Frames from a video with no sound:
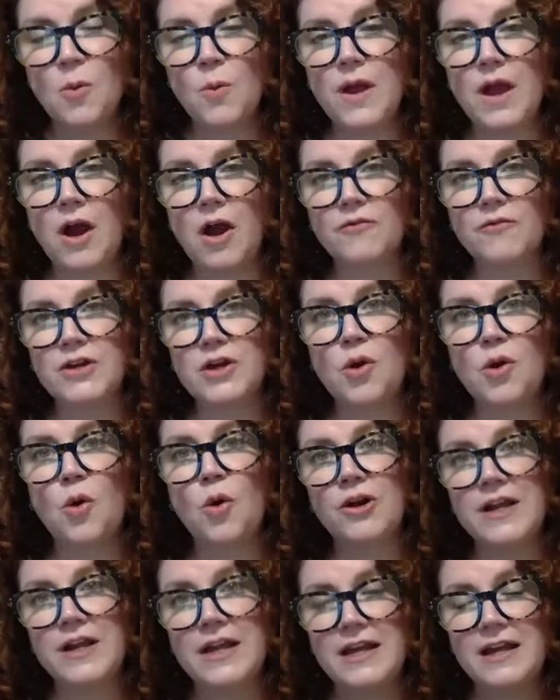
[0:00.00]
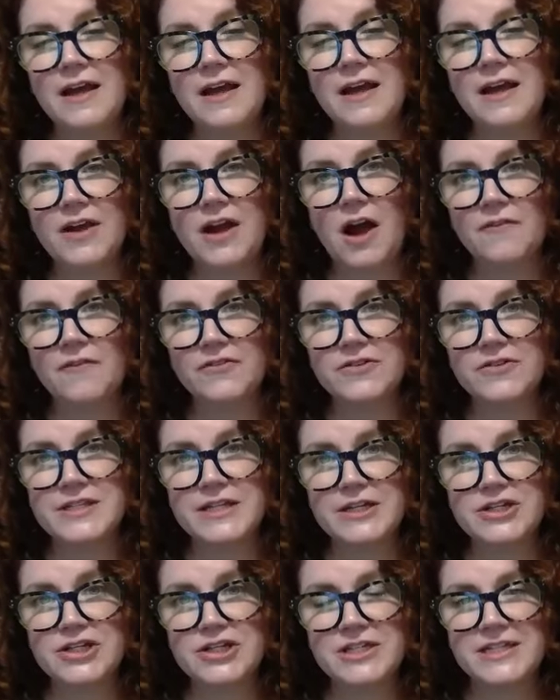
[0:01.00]
We are recording the
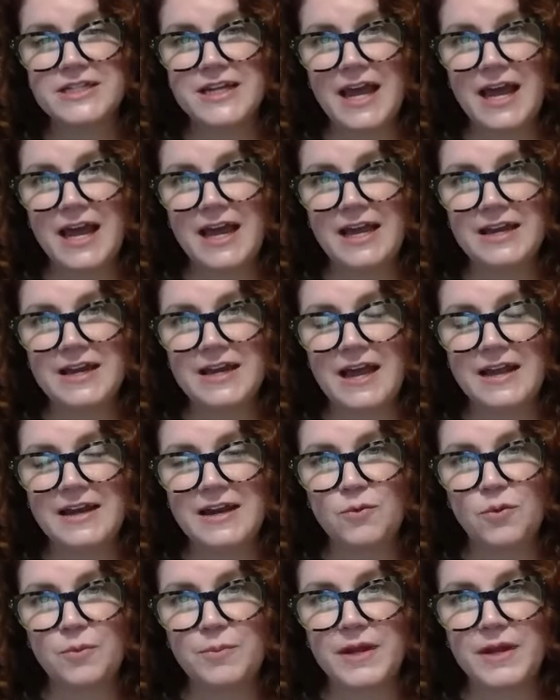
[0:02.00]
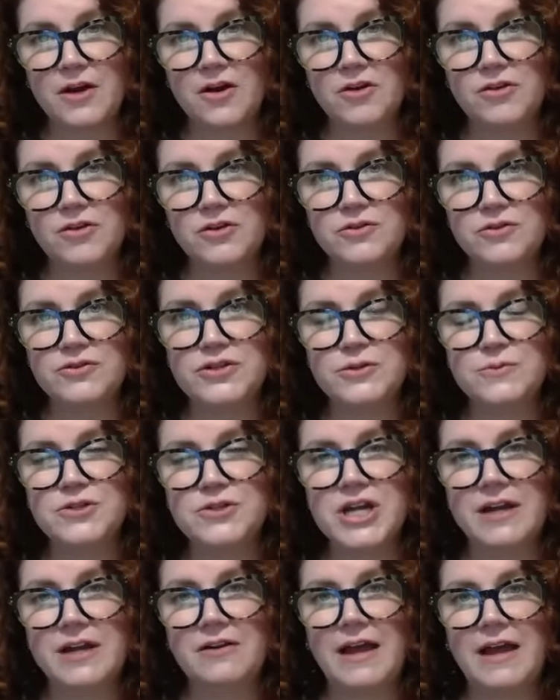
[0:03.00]
conversation today, and it will be on our YouTube
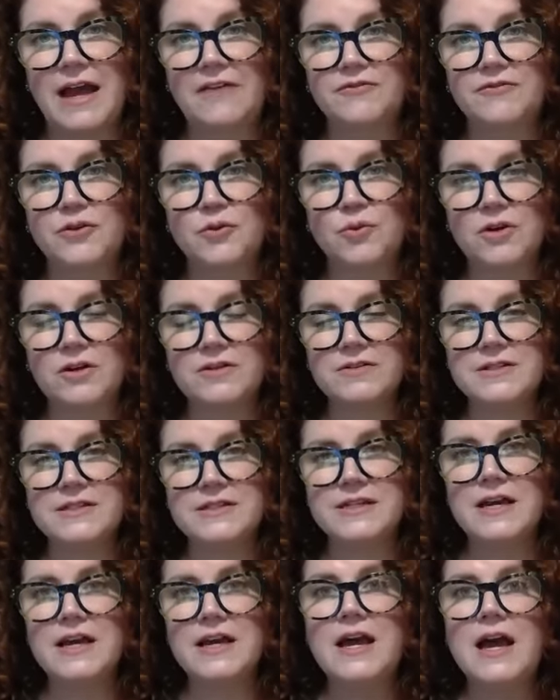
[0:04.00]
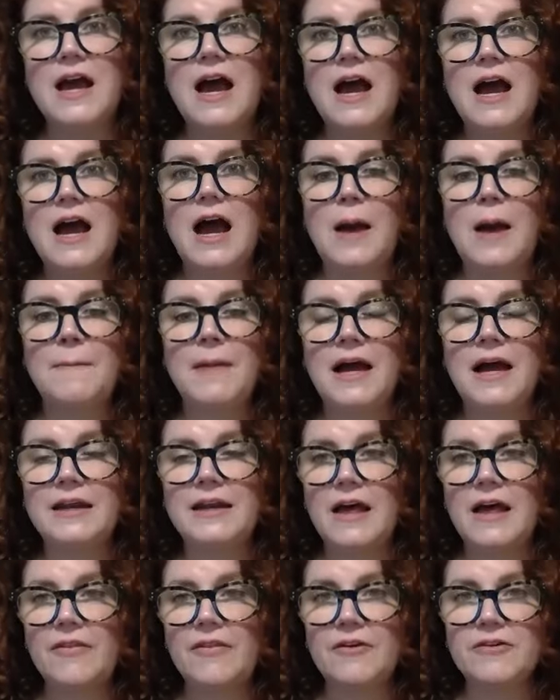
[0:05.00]
channel afterwards. Um,
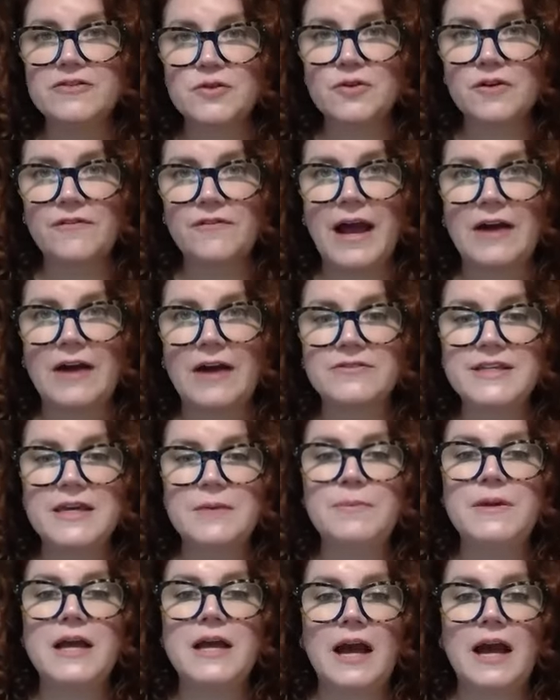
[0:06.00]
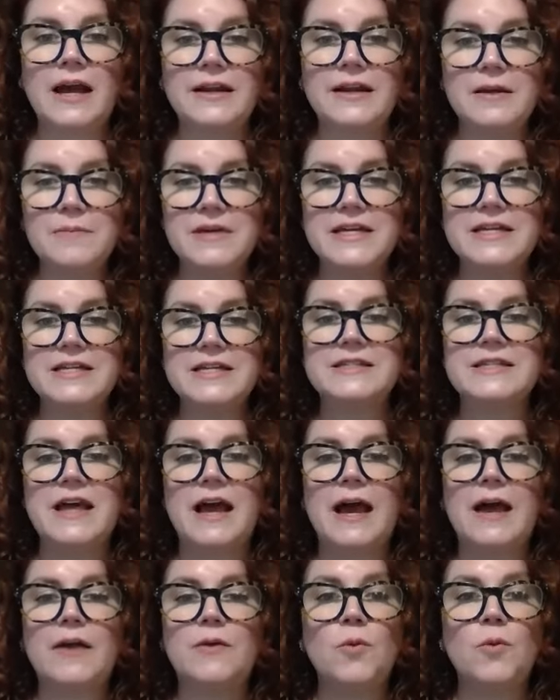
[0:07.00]
another sort of housekeeping item is
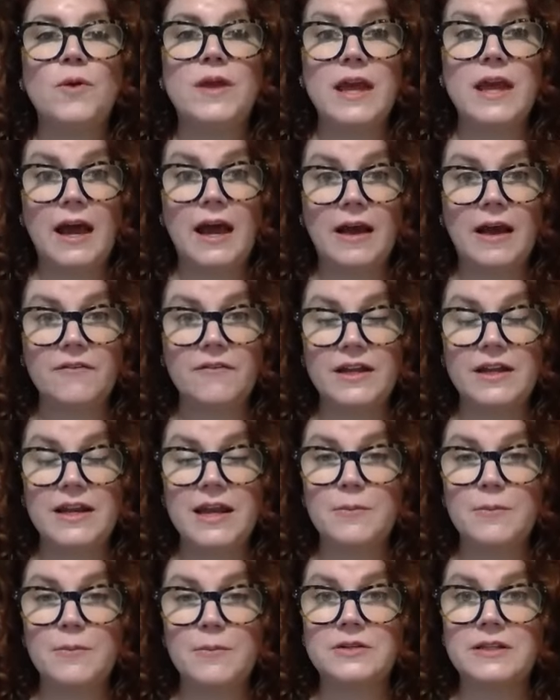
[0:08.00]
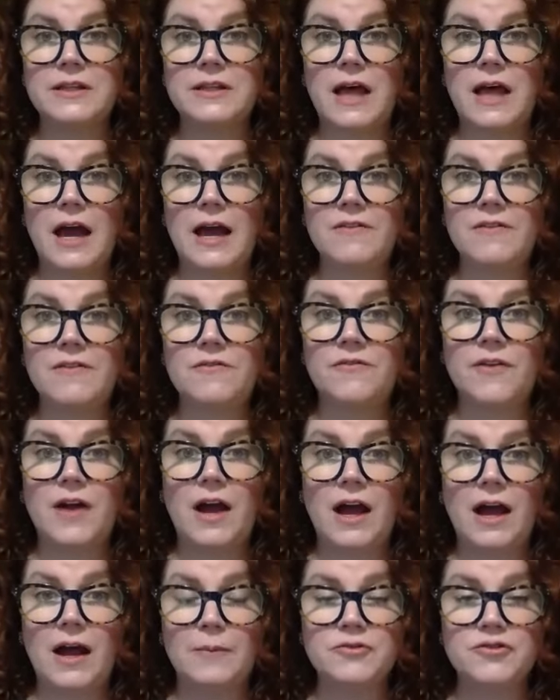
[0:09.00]
that we have enabled live
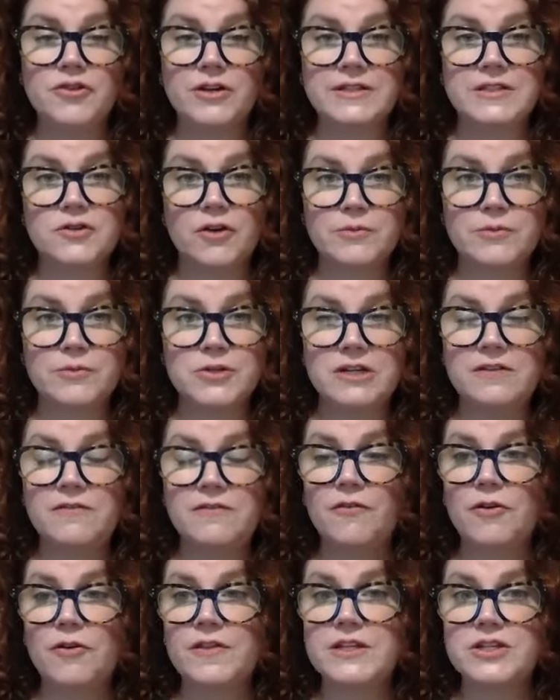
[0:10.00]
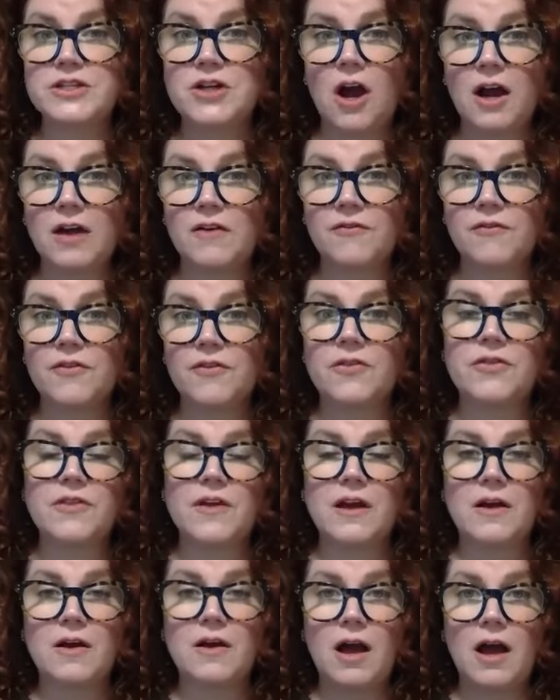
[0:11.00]
um, transcription for the talk for
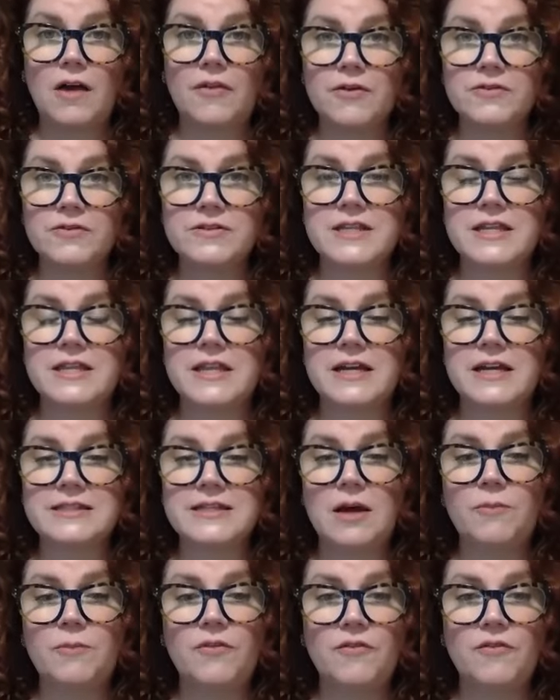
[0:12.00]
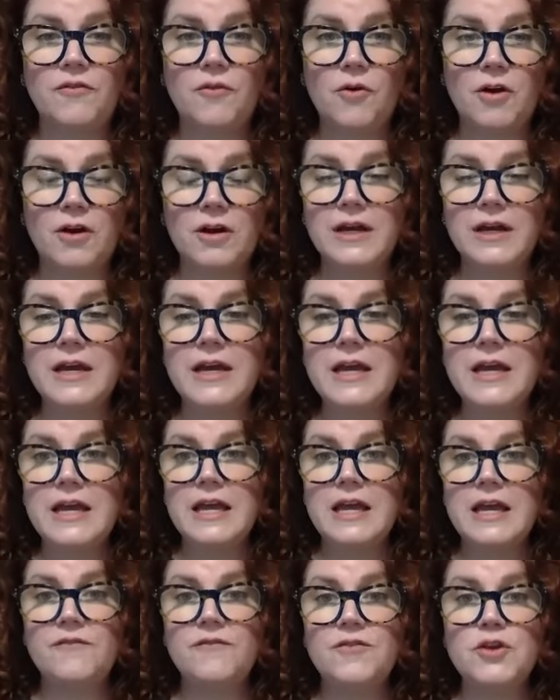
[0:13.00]
the, uh, those that's helpful for.
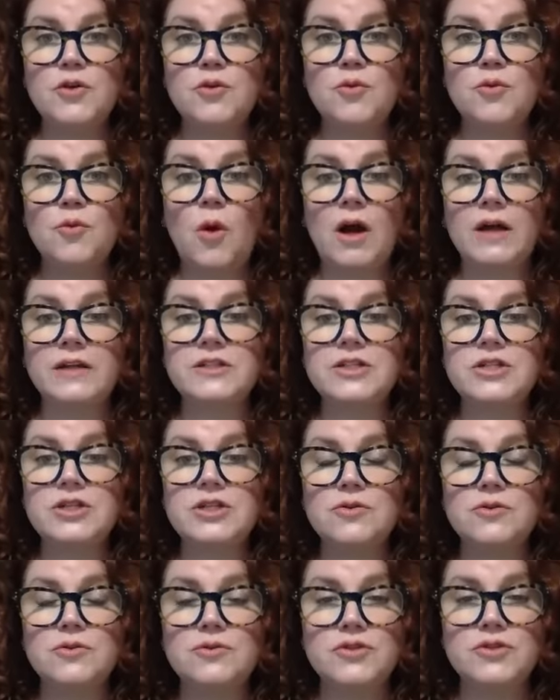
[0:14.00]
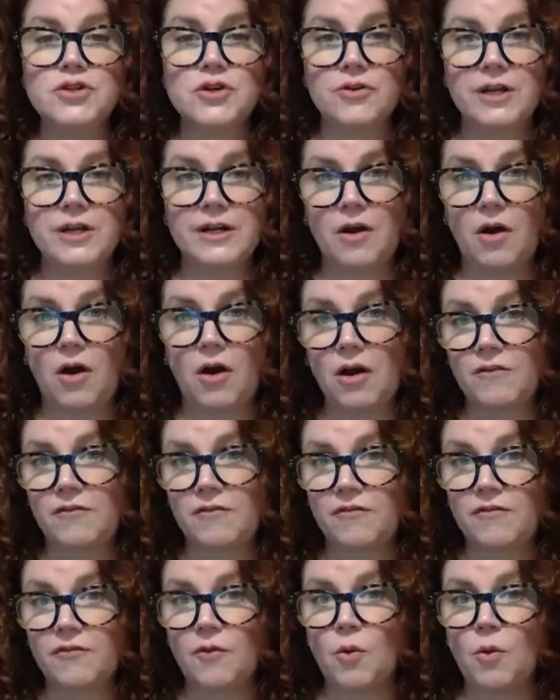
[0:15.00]
If you want to turn it
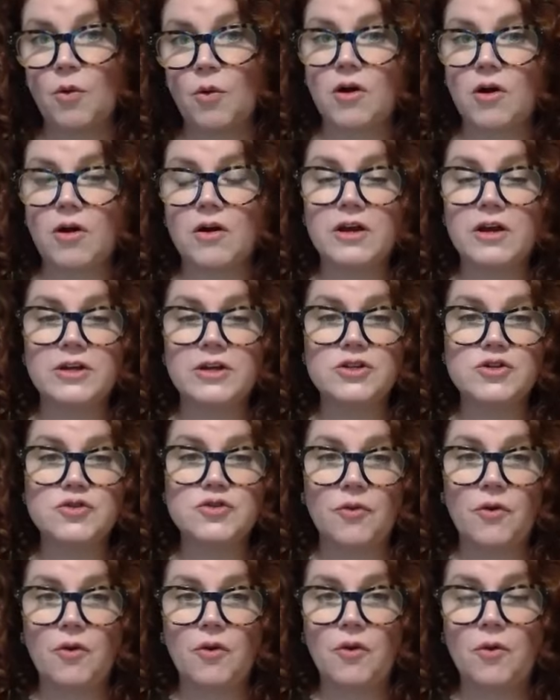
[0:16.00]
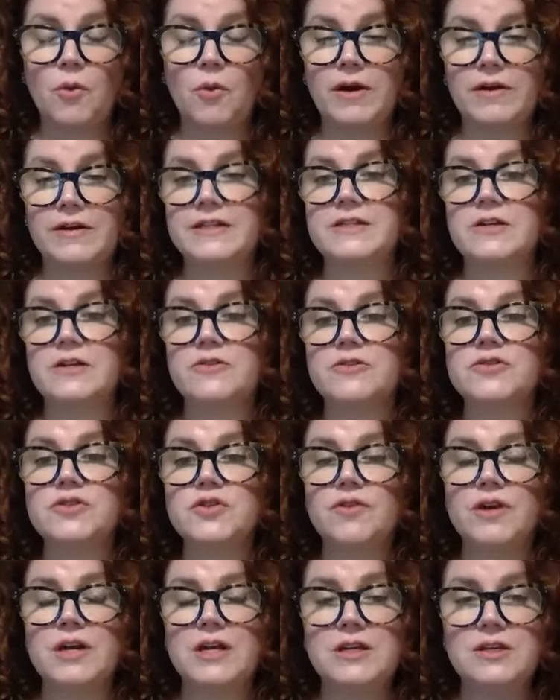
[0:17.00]
off or control where it is on your
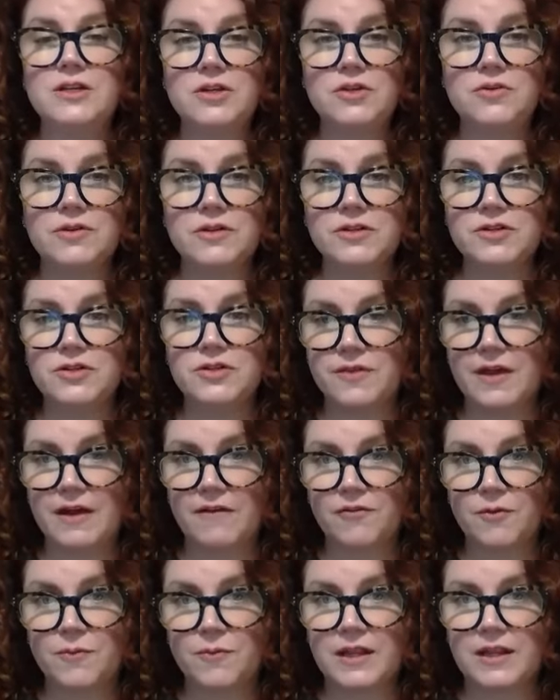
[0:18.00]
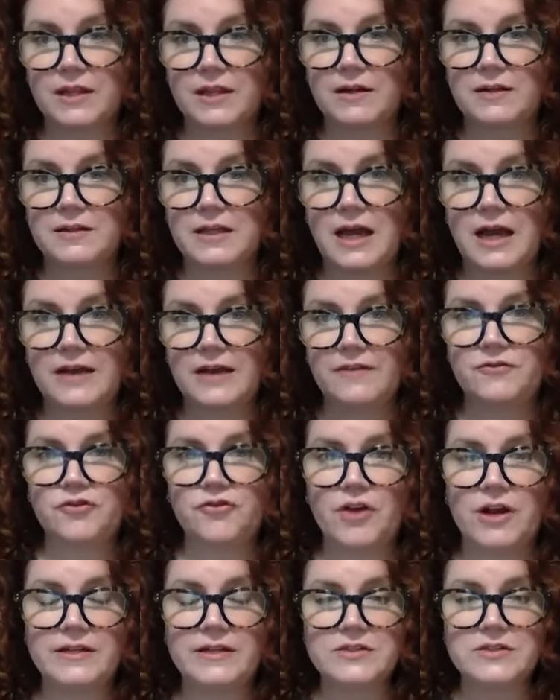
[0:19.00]
screen, you can do that from the little live
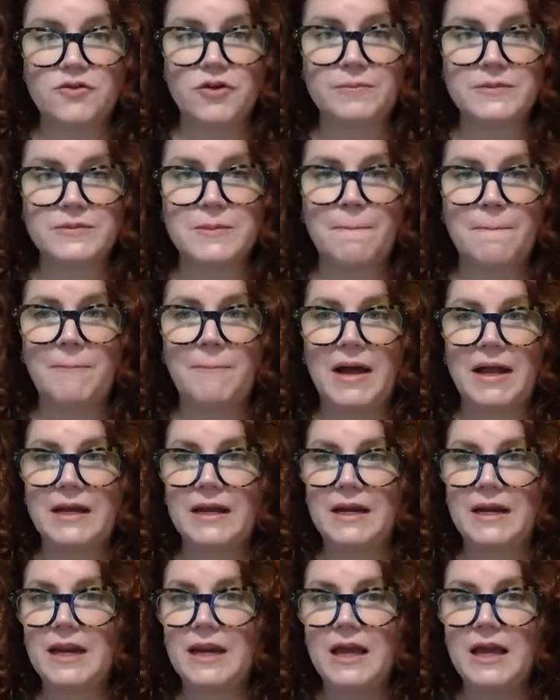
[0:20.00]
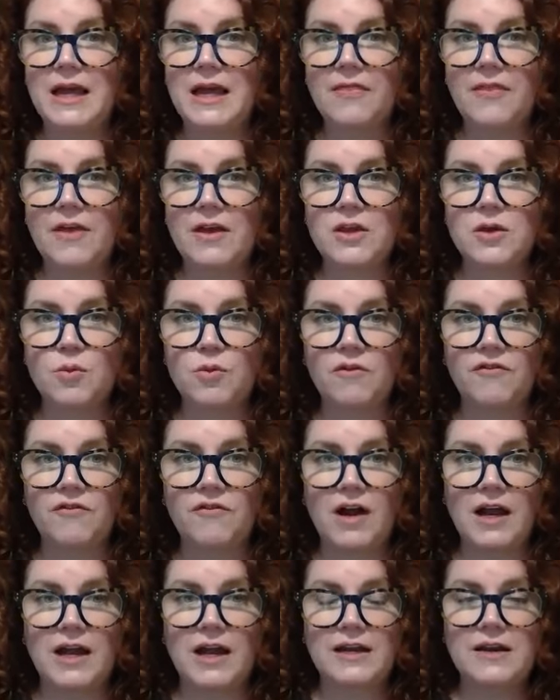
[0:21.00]
transcript button that you will
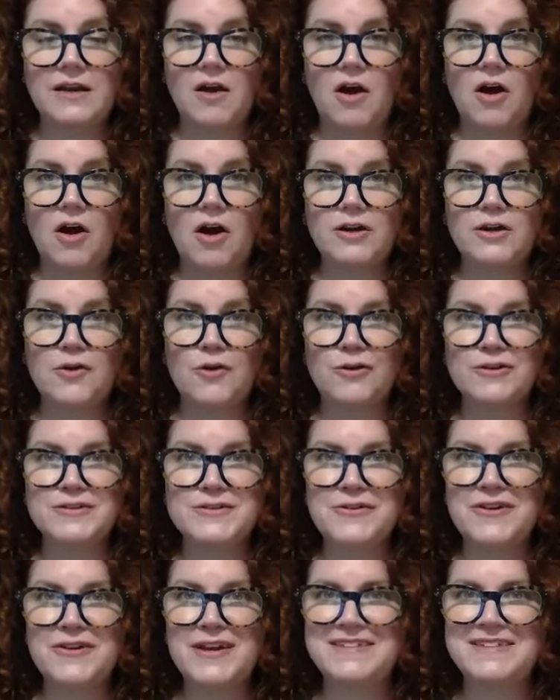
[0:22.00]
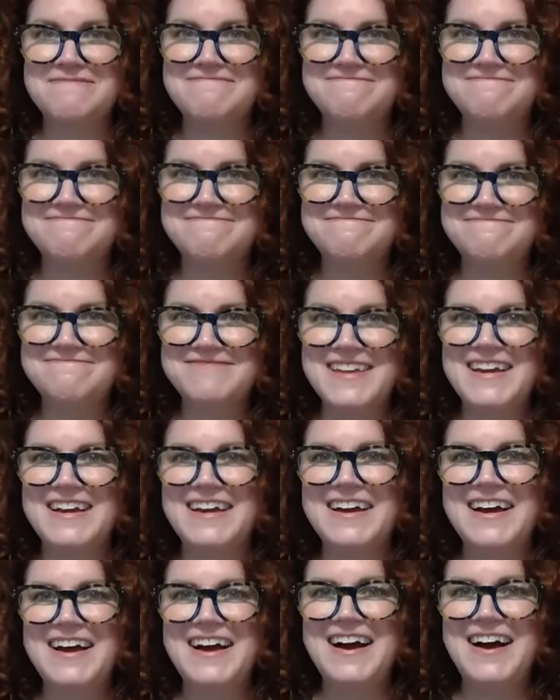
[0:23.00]
find on your screen.
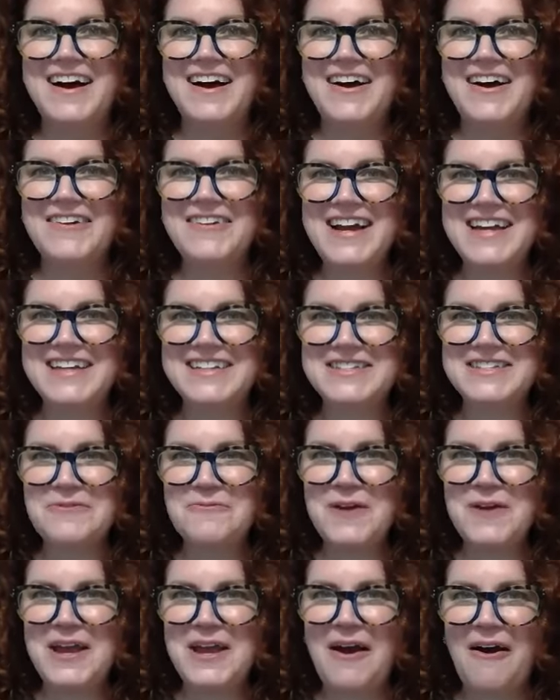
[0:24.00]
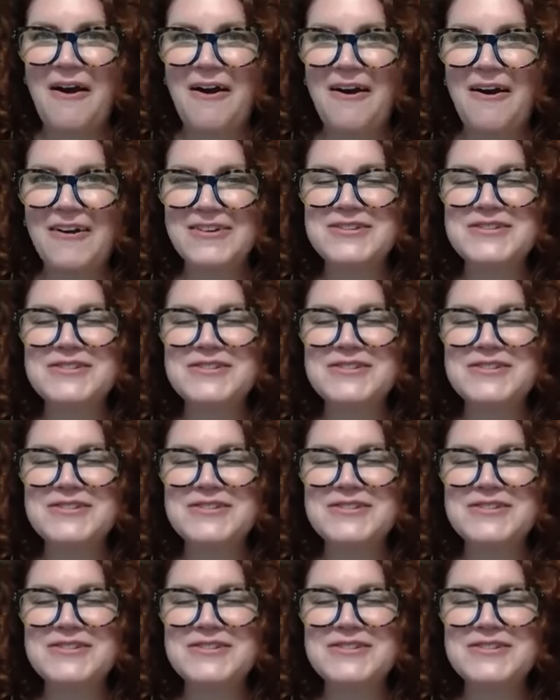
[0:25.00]
All right, we are